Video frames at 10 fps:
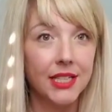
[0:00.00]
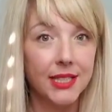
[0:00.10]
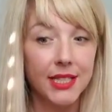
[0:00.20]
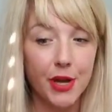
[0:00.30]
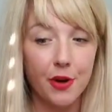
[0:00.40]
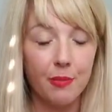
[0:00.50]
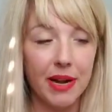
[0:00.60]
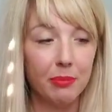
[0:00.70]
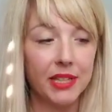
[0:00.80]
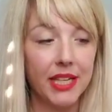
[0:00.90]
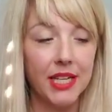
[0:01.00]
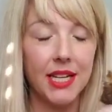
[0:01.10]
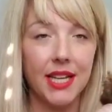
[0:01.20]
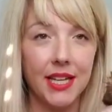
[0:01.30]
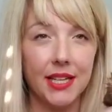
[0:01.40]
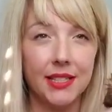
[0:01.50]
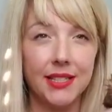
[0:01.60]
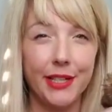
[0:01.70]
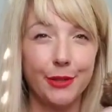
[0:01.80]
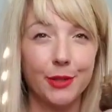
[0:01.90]
So my plan is
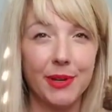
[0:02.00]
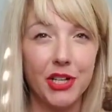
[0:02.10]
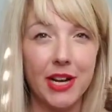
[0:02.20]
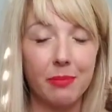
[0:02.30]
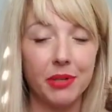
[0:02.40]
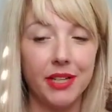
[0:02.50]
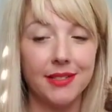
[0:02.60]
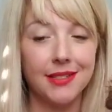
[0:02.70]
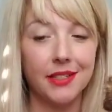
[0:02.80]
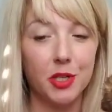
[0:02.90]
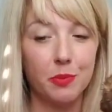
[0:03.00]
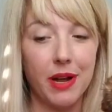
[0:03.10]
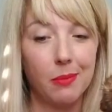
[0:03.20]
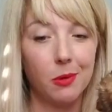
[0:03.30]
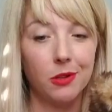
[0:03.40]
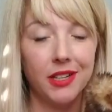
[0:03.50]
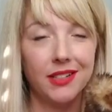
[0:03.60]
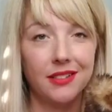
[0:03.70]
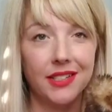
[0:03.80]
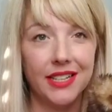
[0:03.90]
to use my Japanese Stitch Bible
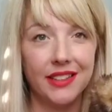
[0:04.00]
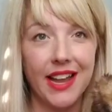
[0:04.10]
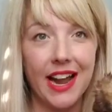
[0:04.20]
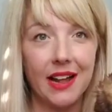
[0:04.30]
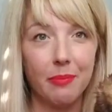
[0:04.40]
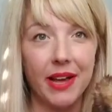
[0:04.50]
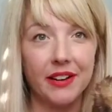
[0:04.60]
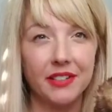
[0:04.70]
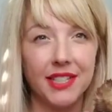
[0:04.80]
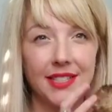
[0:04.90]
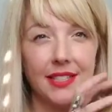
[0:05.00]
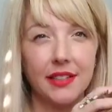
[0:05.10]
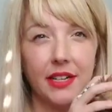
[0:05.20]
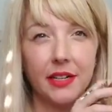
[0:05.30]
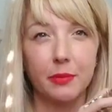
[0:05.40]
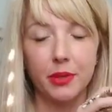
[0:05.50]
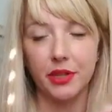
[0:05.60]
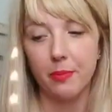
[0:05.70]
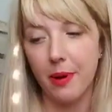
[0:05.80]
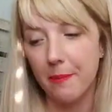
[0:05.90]
and knit the hat pattern that's in there and put
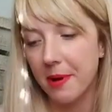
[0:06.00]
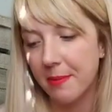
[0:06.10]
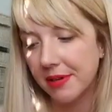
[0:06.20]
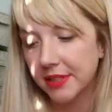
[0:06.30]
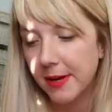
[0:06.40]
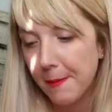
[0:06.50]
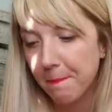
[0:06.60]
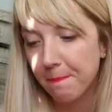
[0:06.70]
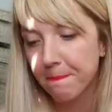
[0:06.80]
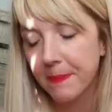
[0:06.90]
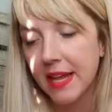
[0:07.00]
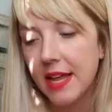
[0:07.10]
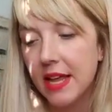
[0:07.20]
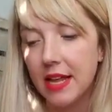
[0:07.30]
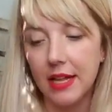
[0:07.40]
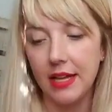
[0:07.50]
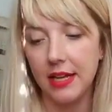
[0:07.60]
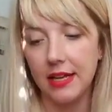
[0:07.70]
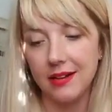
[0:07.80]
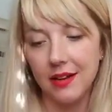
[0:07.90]
the pom-pom on top.
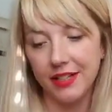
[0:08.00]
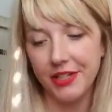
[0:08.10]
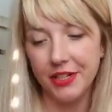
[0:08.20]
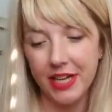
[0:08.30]
And I'll either